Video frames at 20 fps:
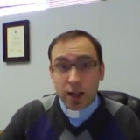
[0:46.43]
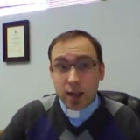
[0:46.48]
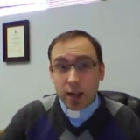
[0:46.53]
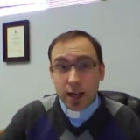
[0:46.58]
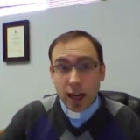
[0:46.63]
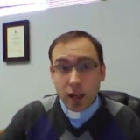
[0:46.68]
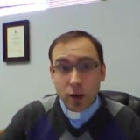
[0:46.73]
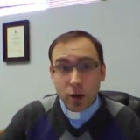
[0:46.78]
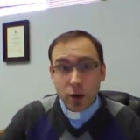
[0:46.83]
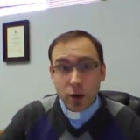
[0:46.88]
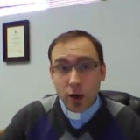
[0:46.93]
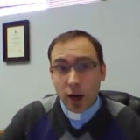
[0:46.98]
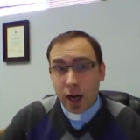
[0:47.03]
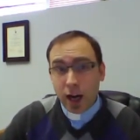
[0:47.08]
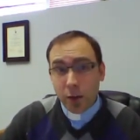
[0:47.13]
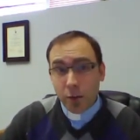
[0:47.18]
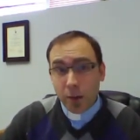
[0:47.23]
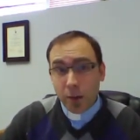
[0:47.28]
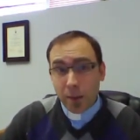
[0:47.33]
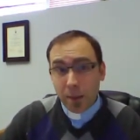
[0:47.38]
together
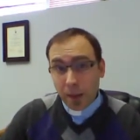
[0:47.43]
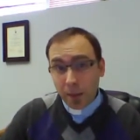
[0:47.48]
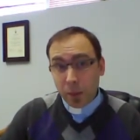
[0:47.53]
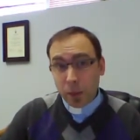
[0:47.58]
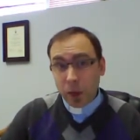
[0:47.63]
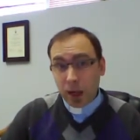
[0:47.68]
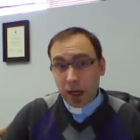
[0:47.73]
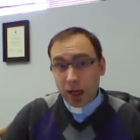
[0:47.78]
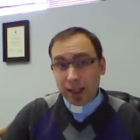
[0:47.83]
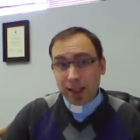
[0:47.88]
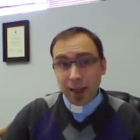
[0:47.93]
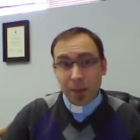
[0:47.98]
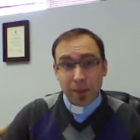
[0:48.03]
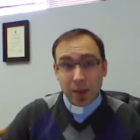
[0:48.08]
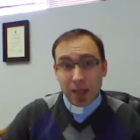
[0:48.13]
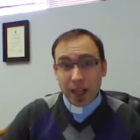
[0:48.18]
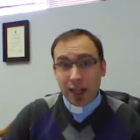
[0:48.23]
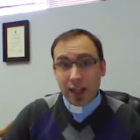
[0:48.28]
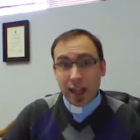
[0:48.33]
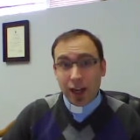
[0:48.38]
and remembering
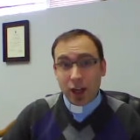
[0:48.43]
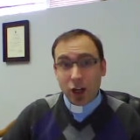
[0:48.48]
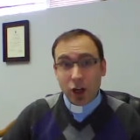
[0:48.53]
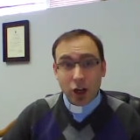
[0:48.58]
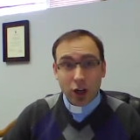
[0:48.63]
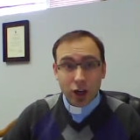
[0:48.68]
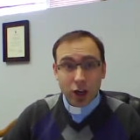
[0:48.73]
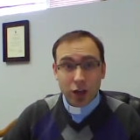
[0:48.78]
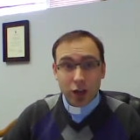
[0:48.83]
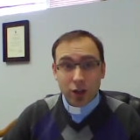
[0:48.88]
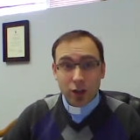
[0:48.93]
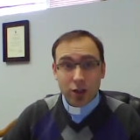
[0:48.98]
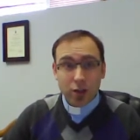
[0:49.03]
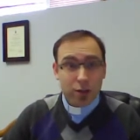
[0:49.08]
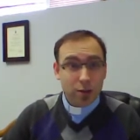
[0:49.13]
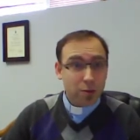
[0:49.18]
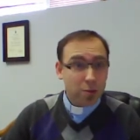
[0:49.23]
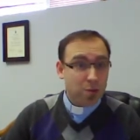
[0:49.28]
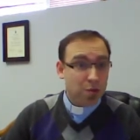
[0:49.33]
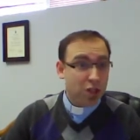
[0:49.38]
something that occurred
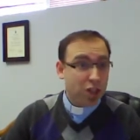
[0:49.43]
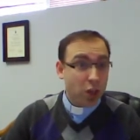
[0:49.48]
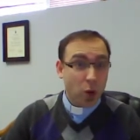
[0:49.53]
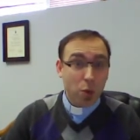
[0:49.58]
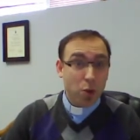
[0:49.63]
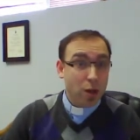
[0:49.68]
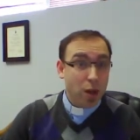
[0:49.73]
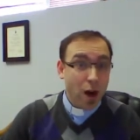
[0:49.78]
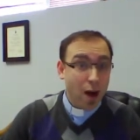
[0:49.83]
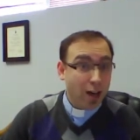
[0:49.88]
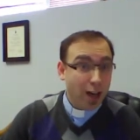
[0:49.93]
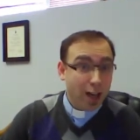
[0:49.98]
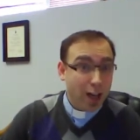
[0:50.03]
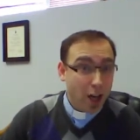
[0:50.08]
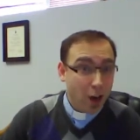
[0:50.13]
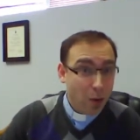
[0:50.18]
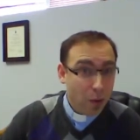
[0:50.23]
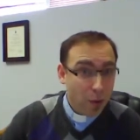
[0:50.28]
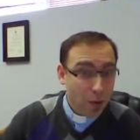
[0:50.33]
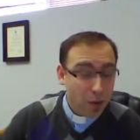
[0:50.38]
so long
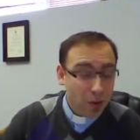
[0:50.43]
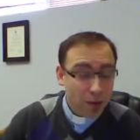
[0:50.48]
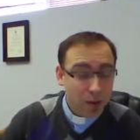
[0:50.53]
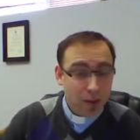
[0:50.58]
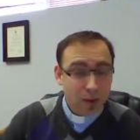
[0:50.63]
ago?